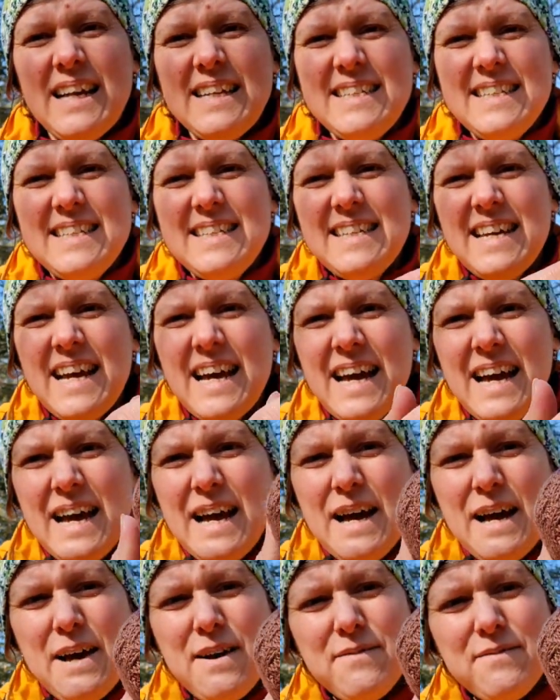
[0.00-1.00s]
did
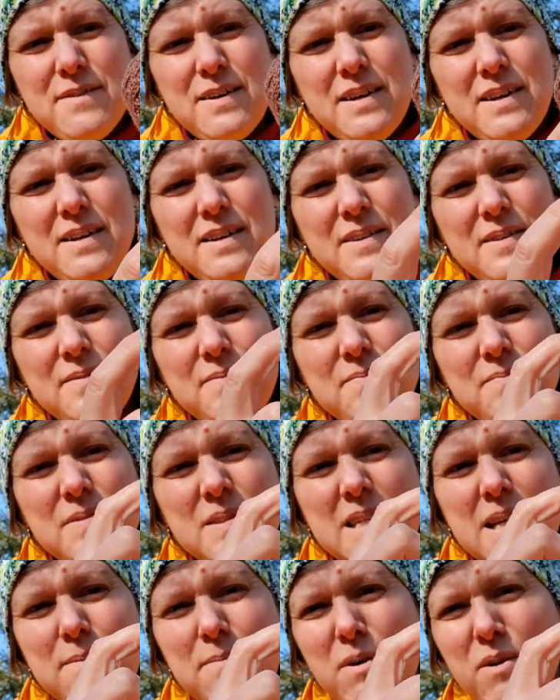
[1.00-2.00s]
have
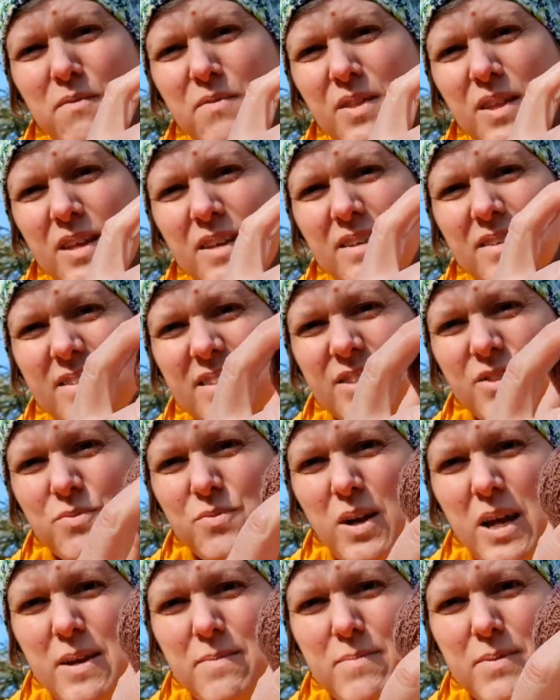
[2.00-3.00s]
some of the
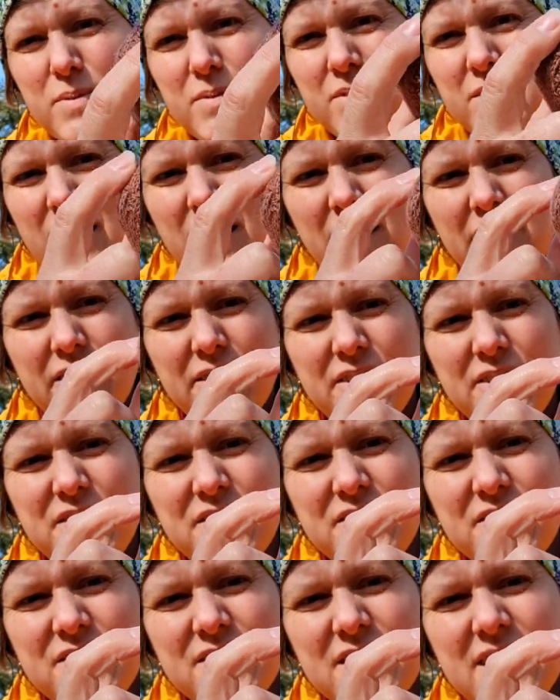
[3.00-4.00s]
stripe
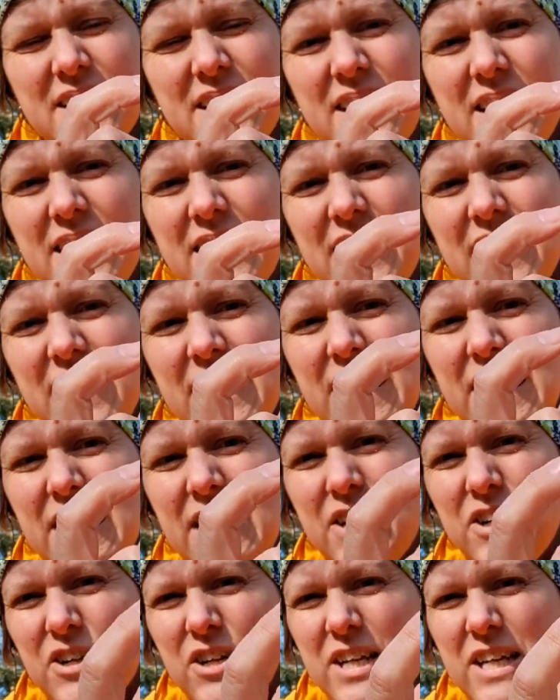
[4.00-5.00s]
colors
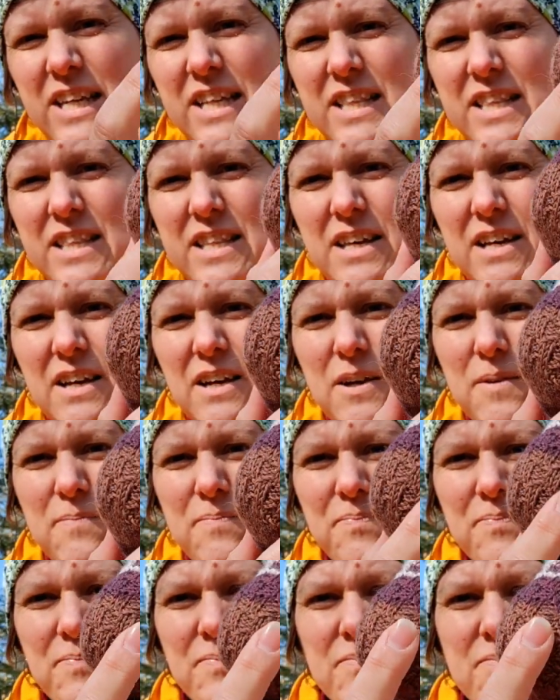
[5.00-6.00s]
here in the
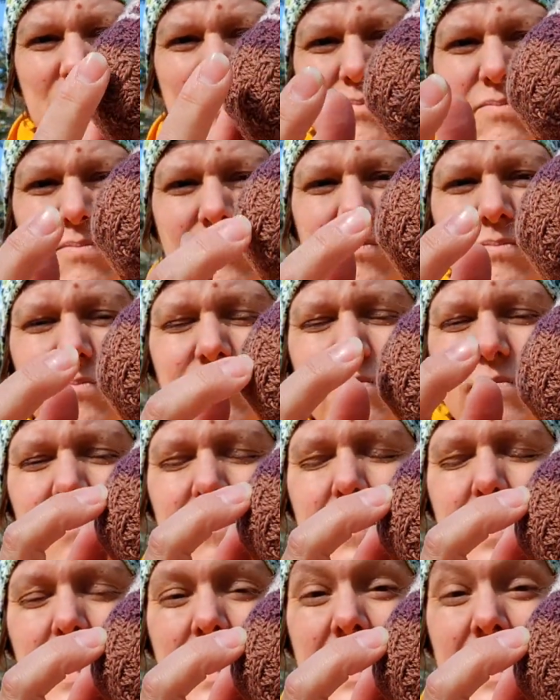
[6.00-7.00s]

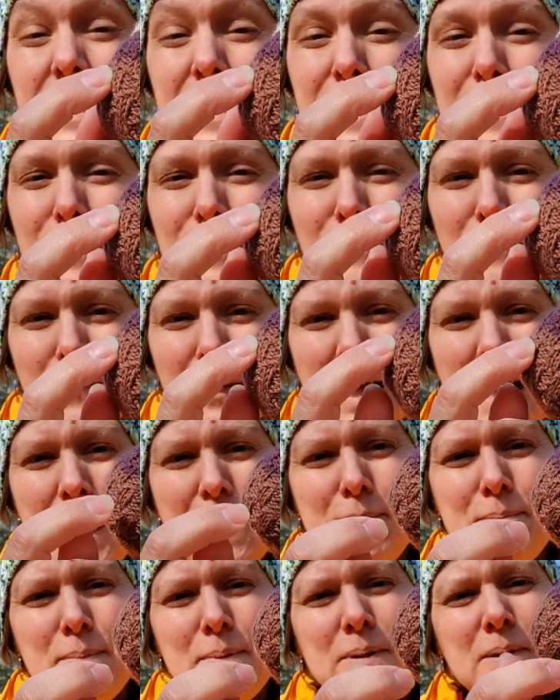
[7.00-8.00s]
heel
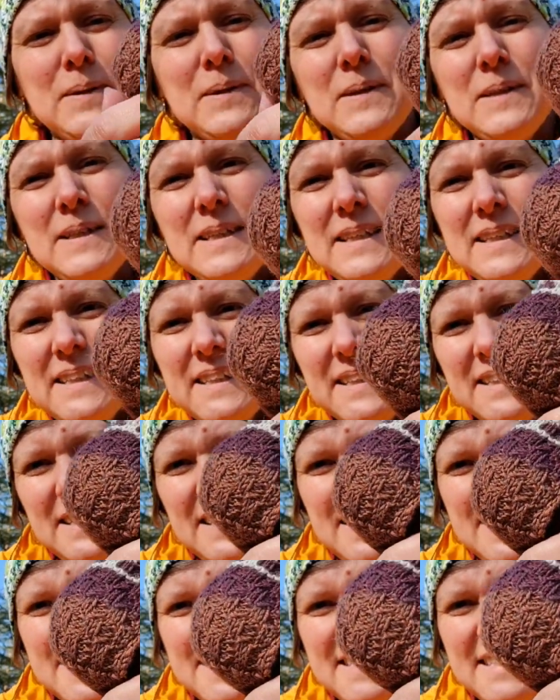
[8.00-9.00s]
flap.
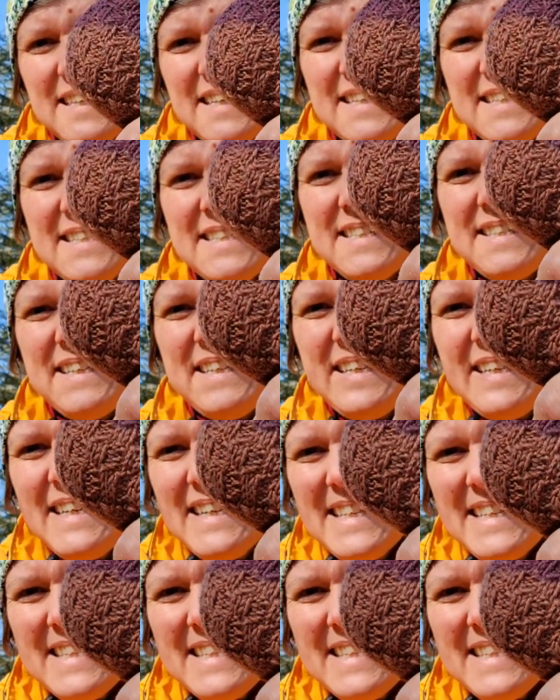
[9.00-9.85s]
As you can see,